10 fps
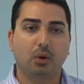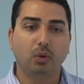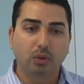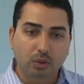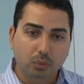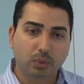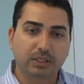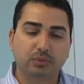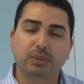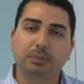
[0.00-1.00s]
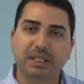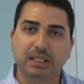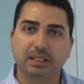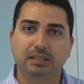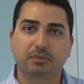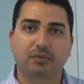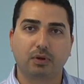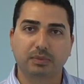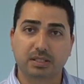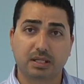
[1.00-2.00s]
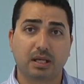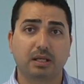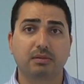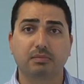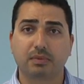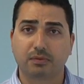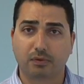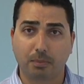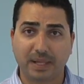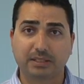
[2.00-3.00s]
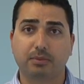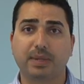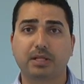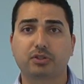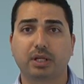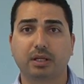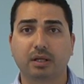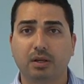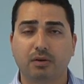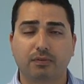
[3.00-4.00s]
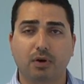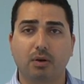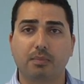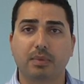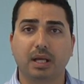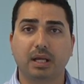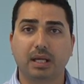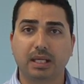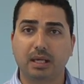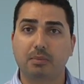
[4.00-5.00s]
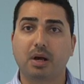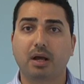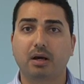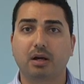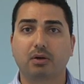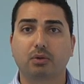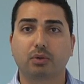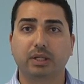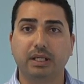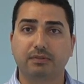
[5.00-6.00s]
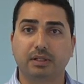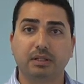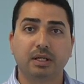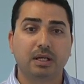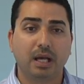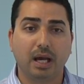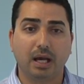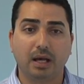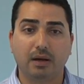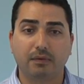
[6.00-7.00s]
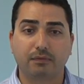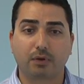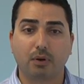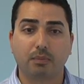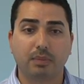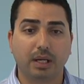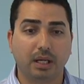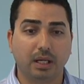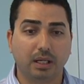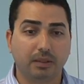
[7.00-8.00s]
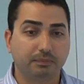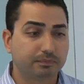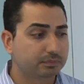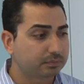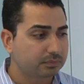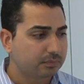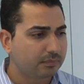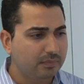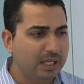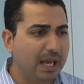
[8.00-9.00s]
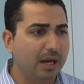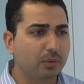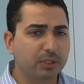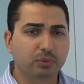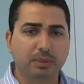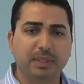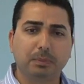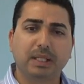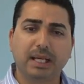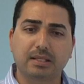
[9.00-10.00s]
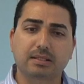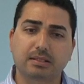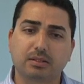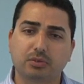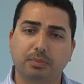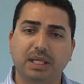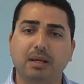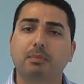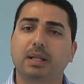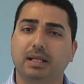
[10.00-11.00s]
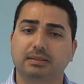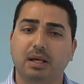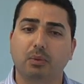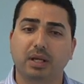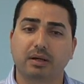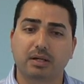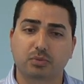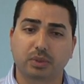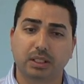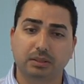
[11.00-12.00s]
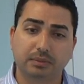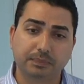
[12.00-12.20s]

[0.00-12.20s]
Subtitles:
all what will be needed from design, from pattern matching, from EMIR, or even from how it will be placed to be implant aware as well.